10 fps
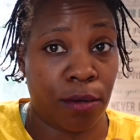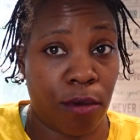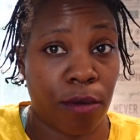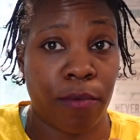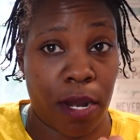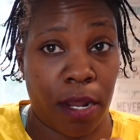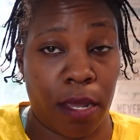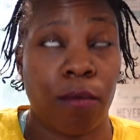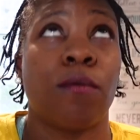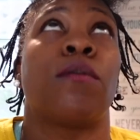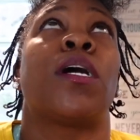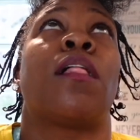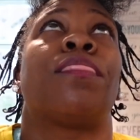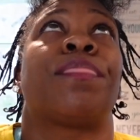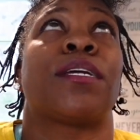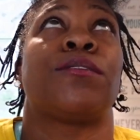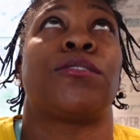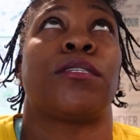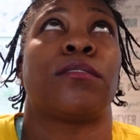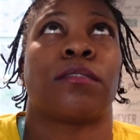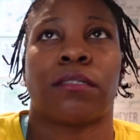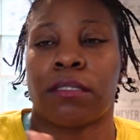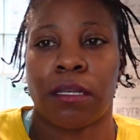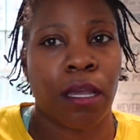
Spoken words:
on right now. Thank you Jesus.